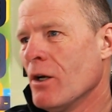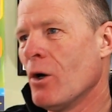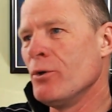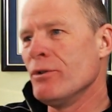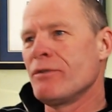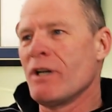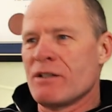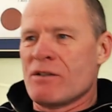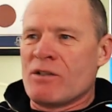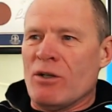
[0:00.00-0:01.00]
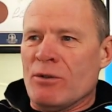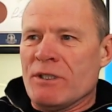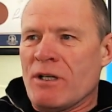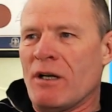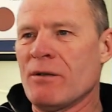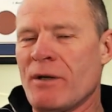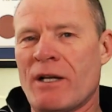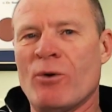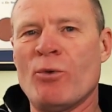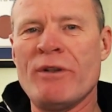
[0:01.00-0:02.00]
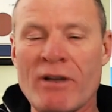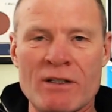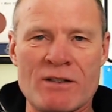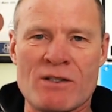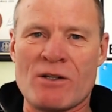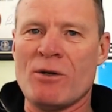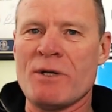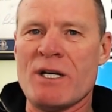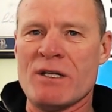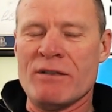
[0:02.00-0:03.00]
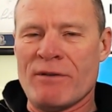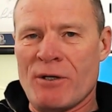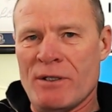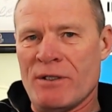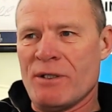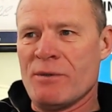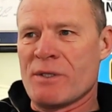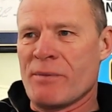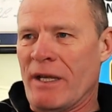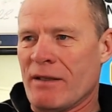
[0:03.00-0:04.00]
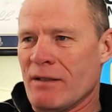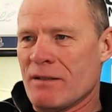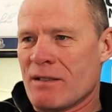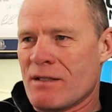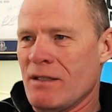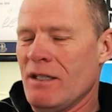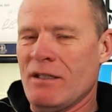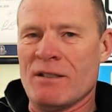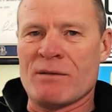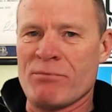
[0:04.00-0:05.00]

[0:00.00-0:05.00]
Oh, you've got snow in Colorado. We've got snow here in Vernon too, Samantha. It's it is